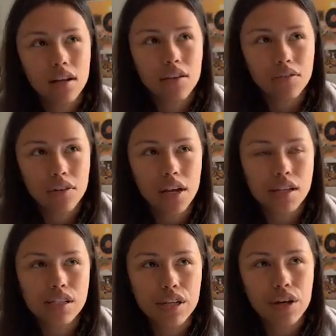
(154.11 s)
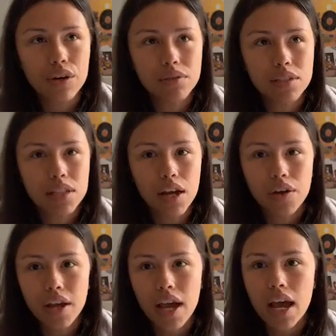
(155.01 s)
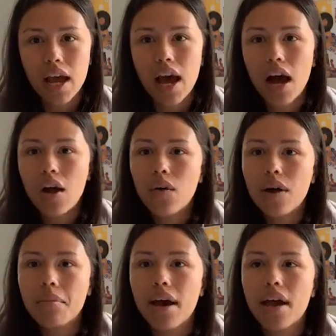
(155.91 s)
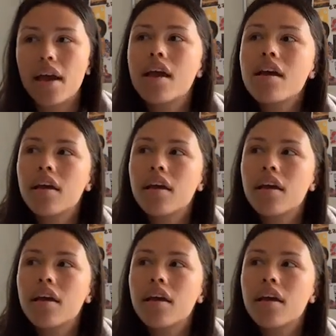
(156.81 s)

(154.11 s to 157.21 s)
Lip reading: a few days ago was like, okay, how am I